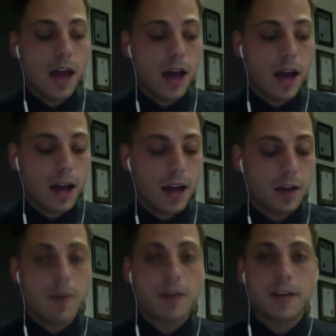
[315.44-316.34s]
I
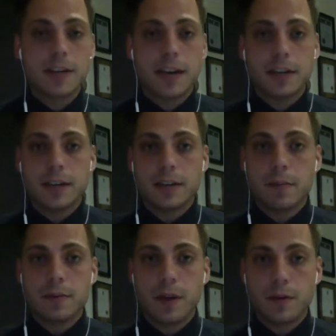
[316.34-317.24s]
got my accreditation as a
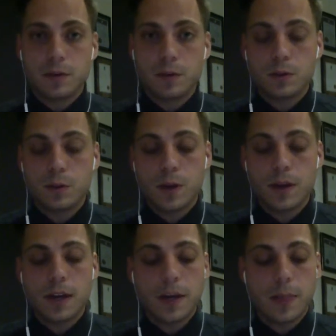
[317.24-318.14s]
mental health social
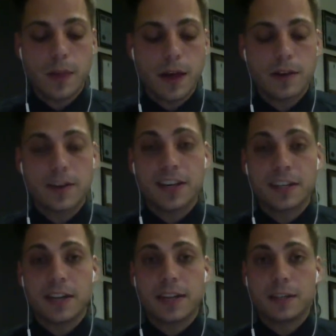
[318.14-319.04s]
worker,
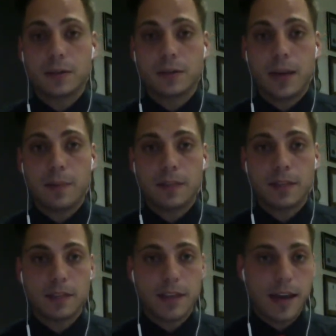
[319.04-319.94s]
accreditation that I still keep to
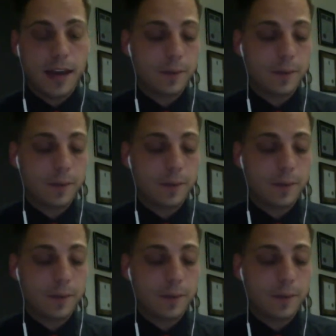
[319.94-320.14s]
this day.